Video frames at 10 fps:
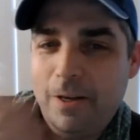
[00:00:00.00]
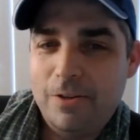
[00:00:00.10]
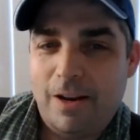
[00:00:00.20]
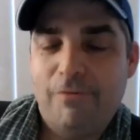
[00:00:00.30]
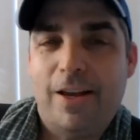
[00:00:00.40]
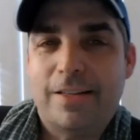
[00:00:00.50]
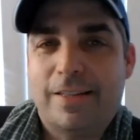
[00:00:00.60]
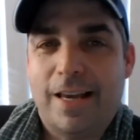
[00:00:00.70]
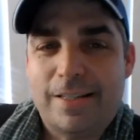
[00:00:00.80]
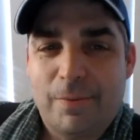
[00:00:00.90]
So the vet
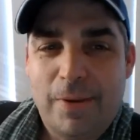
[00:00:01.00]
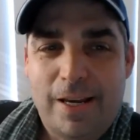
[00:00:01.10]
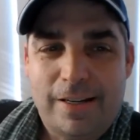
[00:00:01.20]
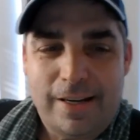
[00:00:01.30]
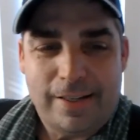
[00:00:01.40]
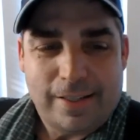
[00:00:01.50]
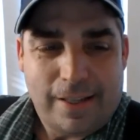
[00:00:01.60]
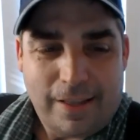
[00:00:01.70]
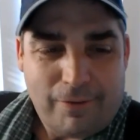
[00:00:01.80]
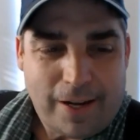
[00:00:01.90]
says to me,
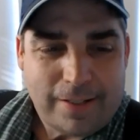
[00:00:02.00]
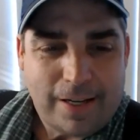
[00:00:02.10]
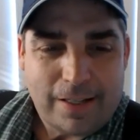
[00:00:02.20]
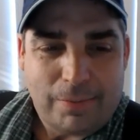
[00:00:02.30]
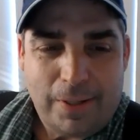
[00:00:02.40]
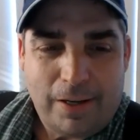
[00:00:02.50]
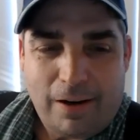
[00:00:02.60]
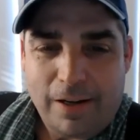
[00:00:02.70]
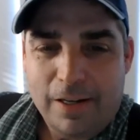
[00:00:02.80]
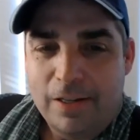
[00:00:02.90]
the vet says to me,
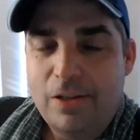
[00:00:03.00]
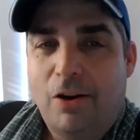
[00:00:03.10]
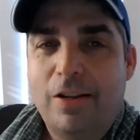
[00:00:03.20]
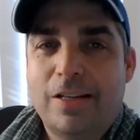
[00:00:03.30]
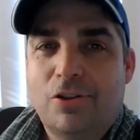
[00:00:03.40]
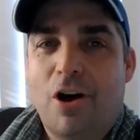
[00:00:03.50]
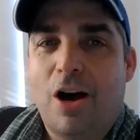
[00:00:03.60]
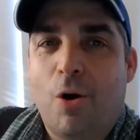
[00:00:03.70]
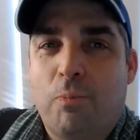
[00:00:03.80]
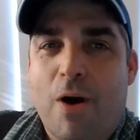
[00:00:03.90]
oh, you know, this
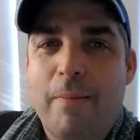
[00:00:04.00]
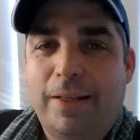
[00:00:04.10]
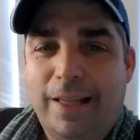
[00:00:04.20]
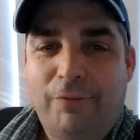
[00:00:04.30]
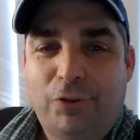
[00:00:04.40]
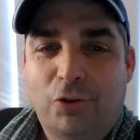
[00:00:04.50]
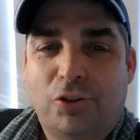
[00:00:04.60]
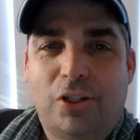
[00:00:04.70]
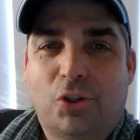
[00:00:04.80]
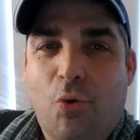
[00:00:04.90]
dog will probably live till
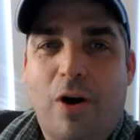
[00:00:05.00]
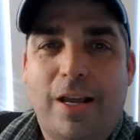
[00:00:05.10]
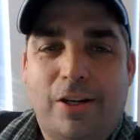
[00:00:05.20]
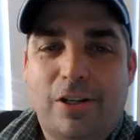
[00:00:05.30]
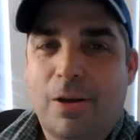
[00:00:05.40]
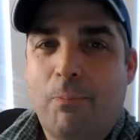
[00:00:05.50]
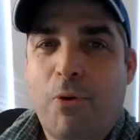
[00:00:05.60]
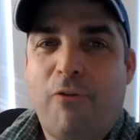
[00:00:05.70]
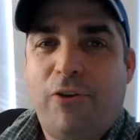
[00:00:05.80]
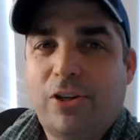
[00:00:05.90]
she's 20. She's in
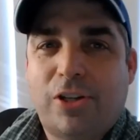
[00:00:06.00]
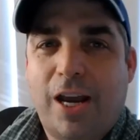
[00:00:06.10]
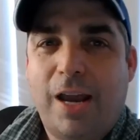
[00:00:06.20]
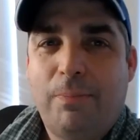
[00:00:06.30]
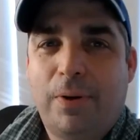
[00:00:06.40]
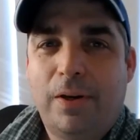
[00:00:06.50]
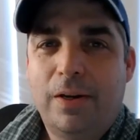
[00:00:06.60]
perfect shape.